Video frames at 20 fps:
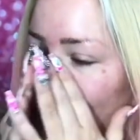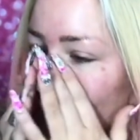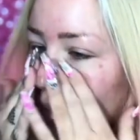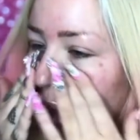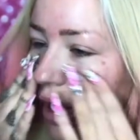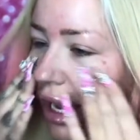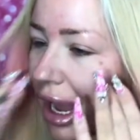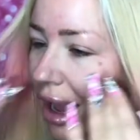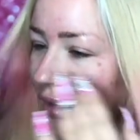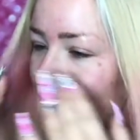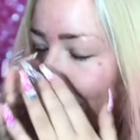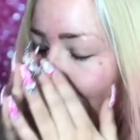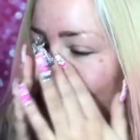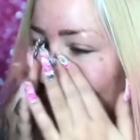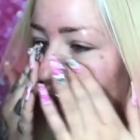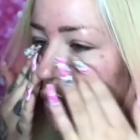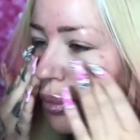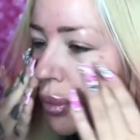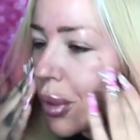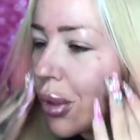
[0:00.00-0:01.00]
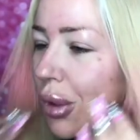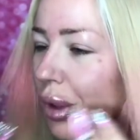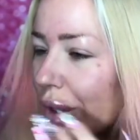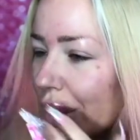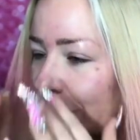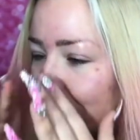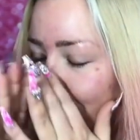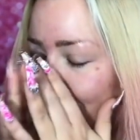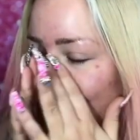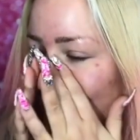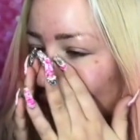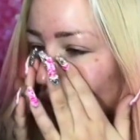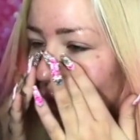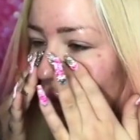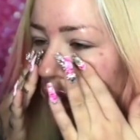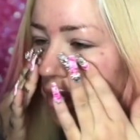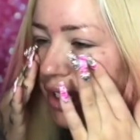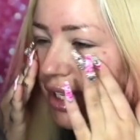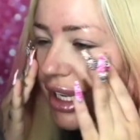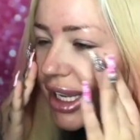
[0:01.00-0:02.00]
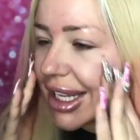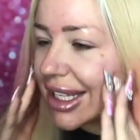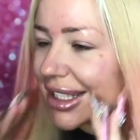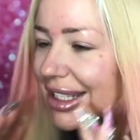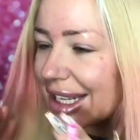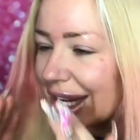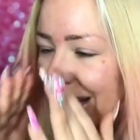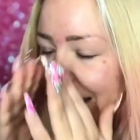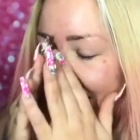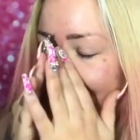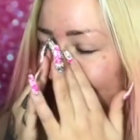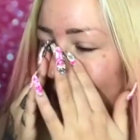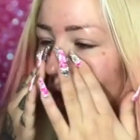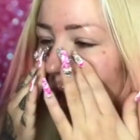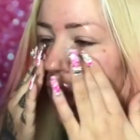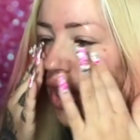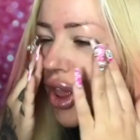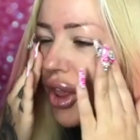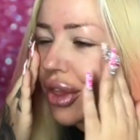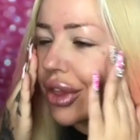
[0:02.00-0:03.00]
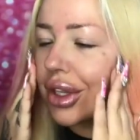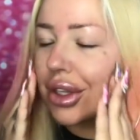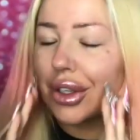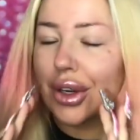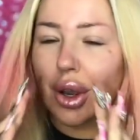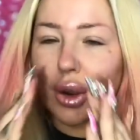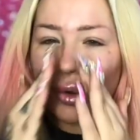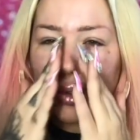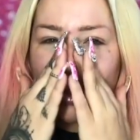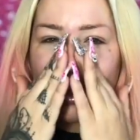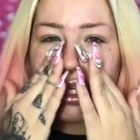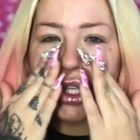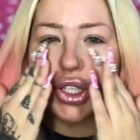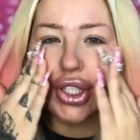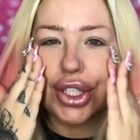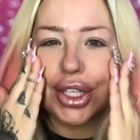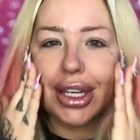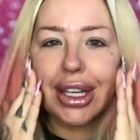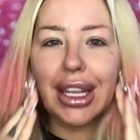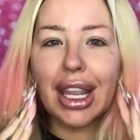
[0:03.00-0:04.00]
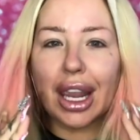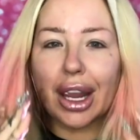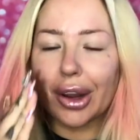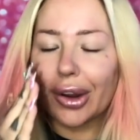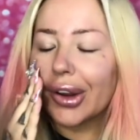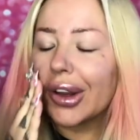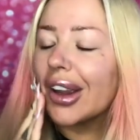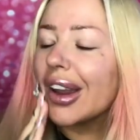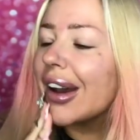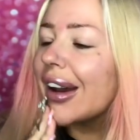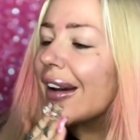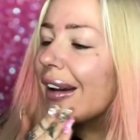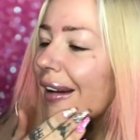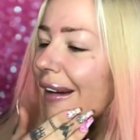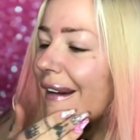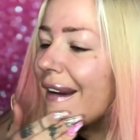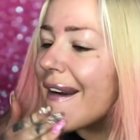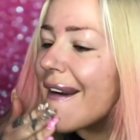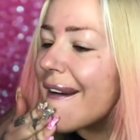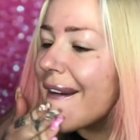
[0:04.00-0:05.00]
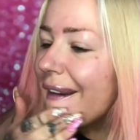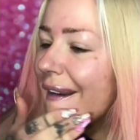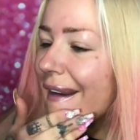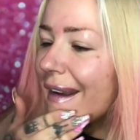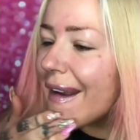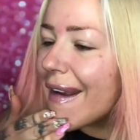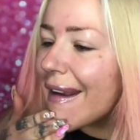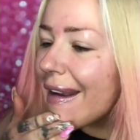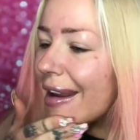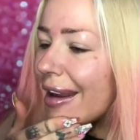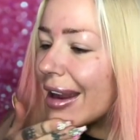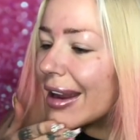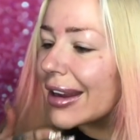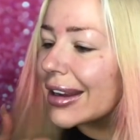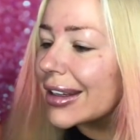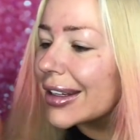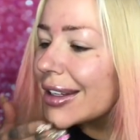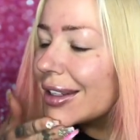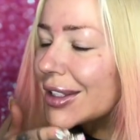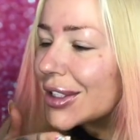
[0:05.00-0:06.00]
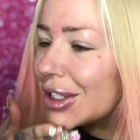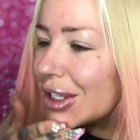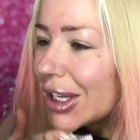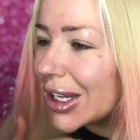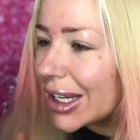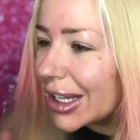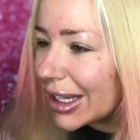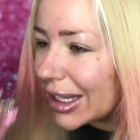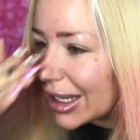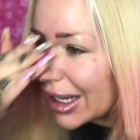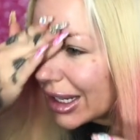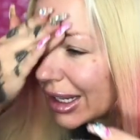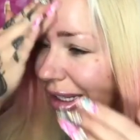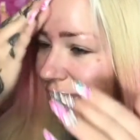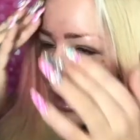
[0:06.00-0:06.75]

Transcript: you may have larger pores. Usually it's in the nose and cheek area, and chin,